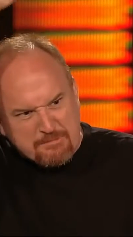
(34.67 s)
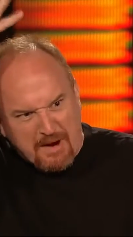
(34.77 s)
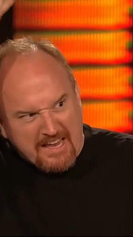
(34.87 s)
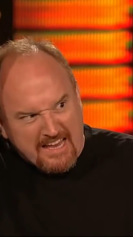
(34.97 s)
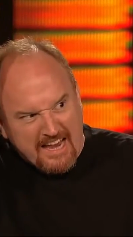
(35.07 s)

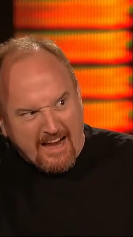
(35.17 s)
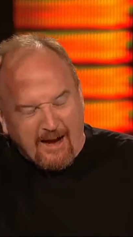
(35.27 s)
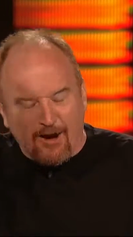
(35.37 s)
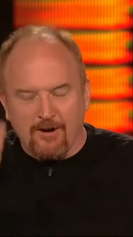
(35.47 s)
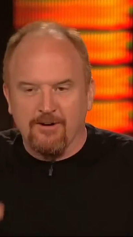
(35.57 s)
spiky
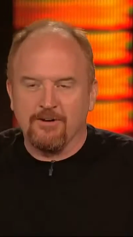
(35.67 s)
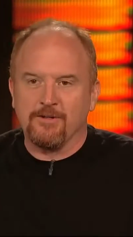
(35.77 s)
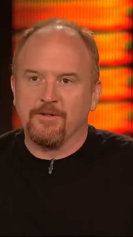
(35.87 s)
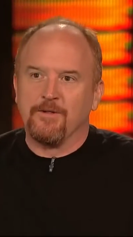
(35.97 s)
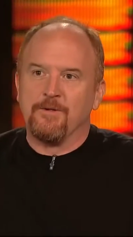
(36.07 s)
hair.
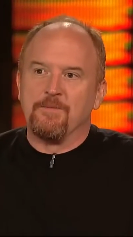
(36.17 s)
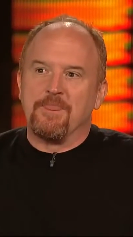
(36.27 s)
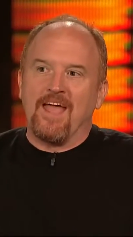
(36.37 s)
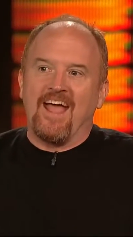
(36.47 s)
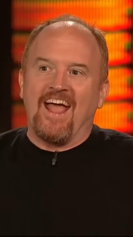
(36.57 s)

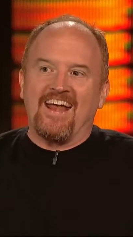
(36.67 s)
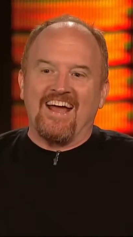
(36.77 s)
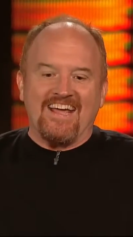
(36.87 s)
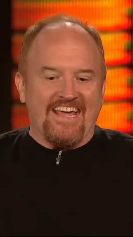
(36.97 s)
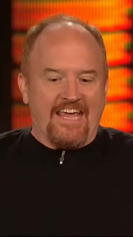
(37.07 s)
And
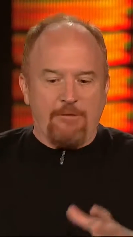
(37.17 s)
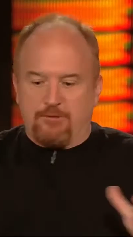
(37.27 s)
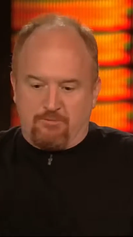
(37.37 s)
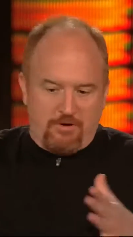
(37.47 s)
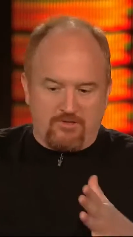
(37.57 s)
he
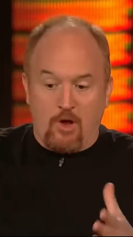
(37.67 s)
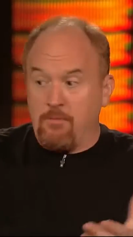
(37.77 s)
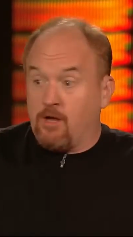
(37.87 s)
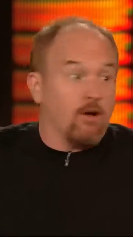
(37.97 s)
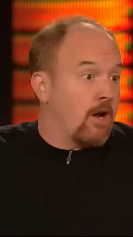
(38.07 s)
keeps, so I'm
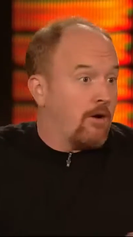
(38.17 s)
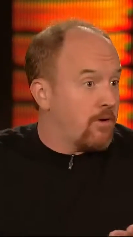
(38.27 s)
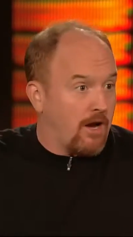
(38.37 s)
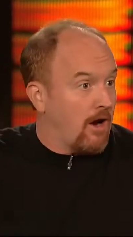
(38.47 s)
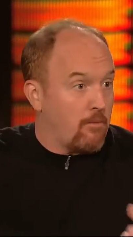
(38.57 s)
like, good, I don't
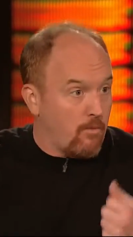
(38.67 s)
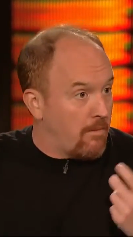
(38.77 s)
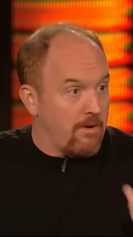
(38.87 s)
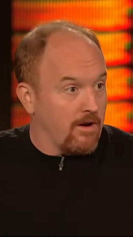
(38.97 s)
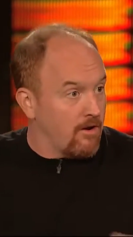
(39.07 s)
care. I'm,
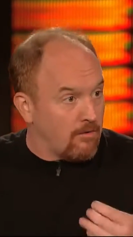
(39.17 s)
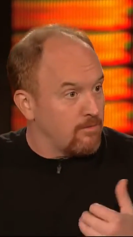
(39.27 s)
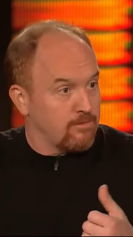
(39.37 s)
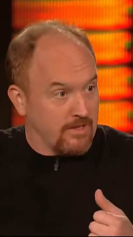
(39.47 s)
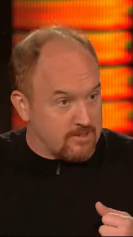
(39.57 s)
you know,
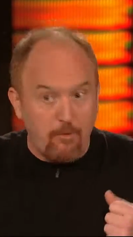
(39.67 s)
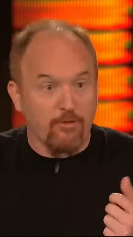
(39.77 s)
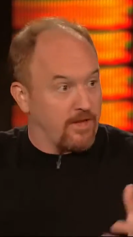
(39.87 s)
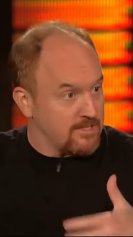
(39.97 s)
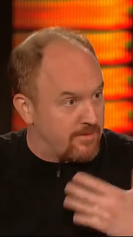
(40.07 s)
let's both
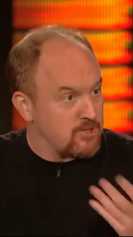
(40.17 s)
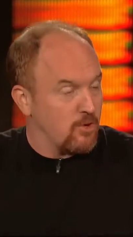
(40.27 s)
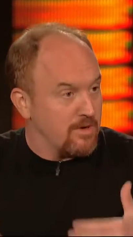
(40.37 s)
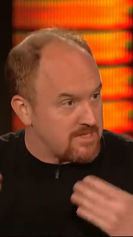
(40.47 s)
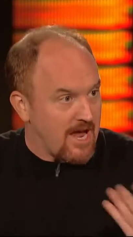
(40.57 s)
get to my show
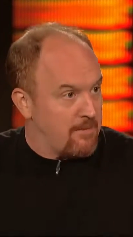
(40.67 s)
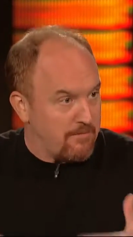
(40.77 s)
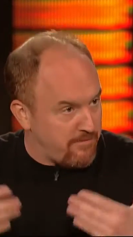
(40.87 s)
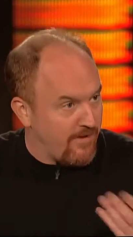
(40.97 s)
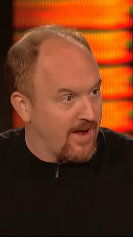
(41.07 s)
on time. I'm
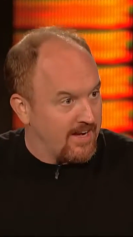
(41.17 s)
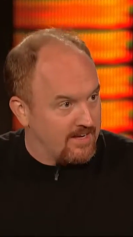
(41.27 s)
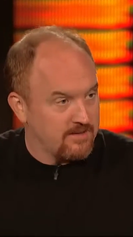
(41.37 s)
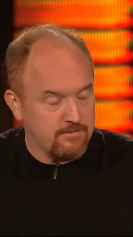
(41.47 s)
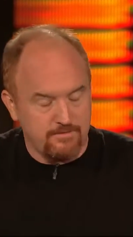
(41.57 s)
fine.
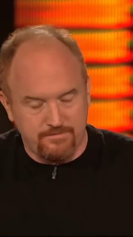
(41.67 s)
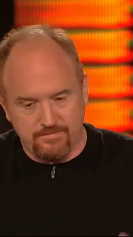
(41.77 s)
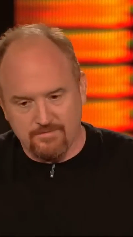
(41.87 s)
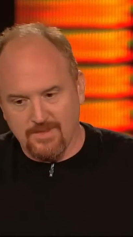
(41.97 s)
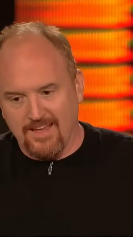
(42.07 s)

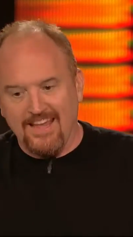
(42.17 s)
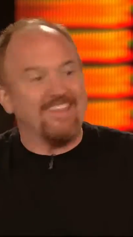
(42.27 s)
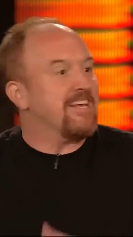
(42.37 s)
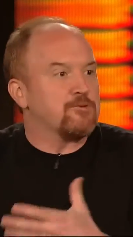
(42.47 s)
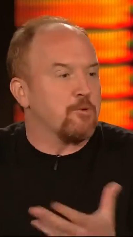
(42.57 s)
He
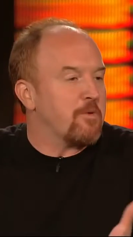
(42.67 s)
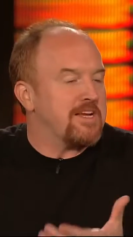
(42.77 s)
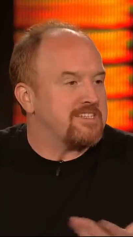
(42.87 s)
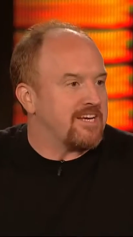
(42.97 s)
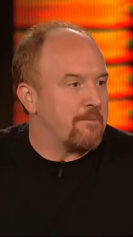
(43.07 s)
thinks we're
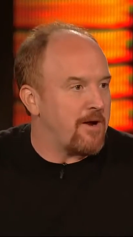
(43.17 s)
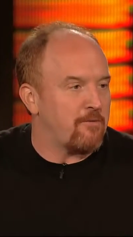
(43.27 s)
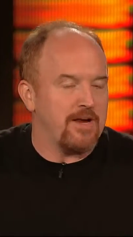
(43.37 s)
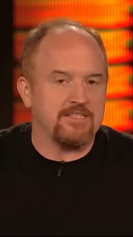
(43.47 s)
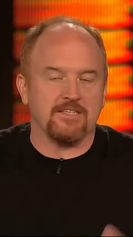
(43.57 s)
racing. I'm not
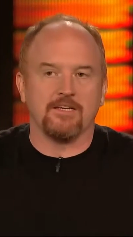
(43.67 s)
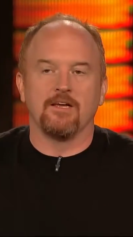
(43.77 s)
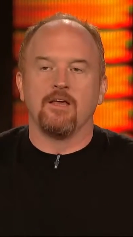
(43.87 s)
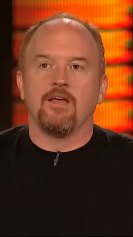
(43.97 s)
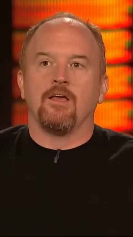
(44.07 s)
racing.
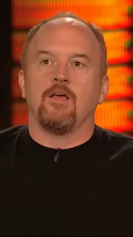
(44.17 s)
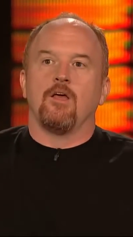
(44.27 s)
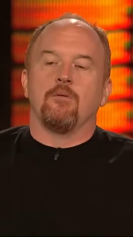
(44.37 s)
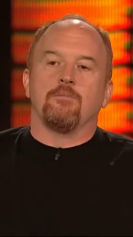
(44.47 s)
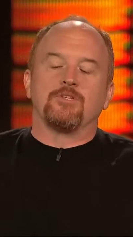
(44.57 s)

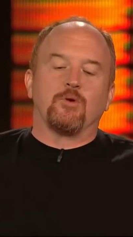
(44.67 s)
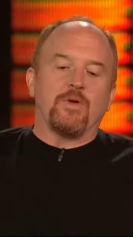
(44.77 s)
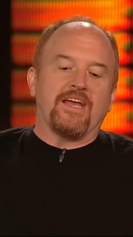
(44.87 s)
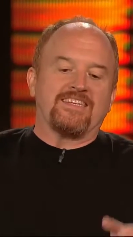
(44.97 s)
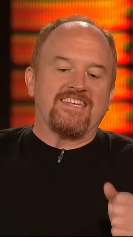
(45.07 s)
But so we
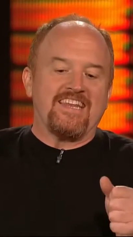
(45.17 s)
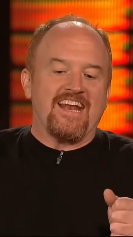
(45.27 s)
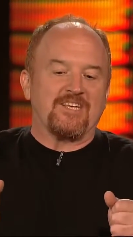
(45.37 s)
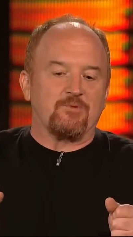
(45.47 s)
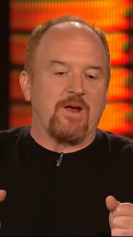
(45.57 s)
get to the
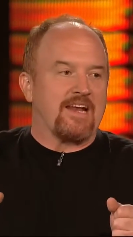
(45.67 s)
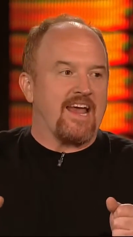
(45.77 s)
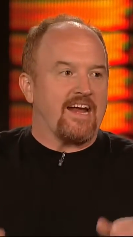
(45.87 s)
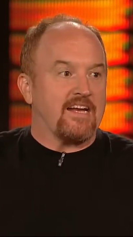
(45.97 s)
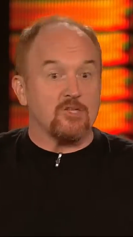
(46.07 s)
next red
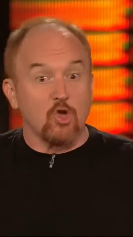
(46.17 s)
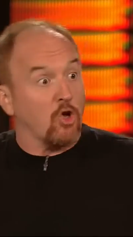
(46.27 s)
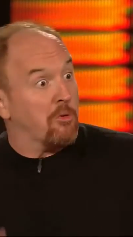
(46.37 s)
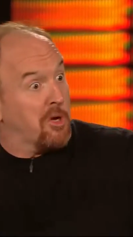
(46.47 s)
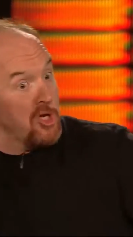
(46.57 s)
light, and he's
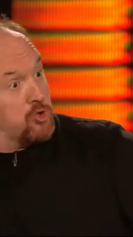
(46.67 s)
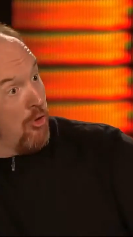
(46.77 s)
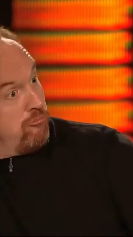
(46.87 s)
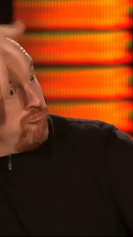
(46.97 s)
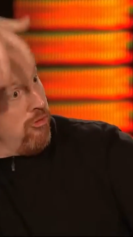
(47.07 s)
looking at me, and he's going,